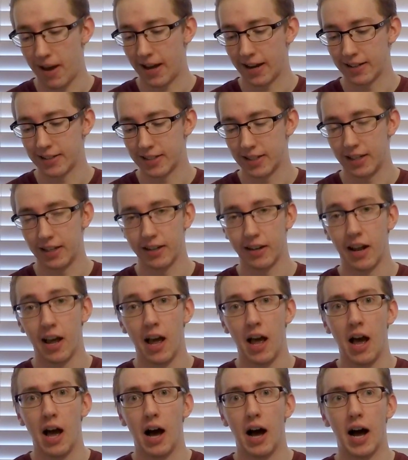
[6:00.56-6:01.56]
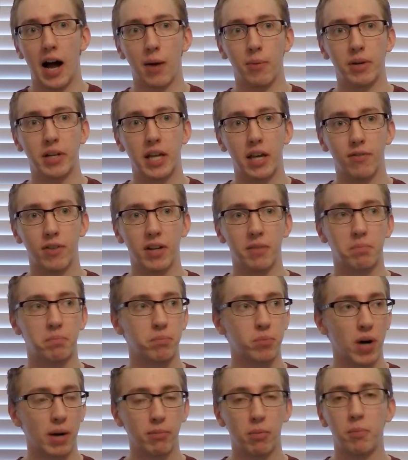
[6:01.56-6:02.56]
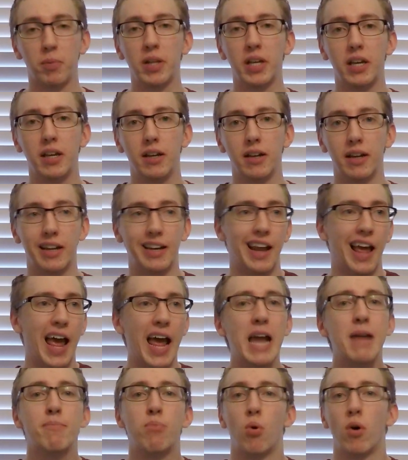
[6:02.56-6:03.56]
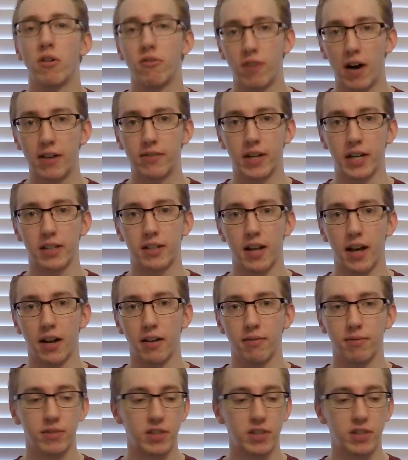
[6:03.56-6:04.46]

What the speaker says: magazine, I would give it probably an 8.5 out of 10.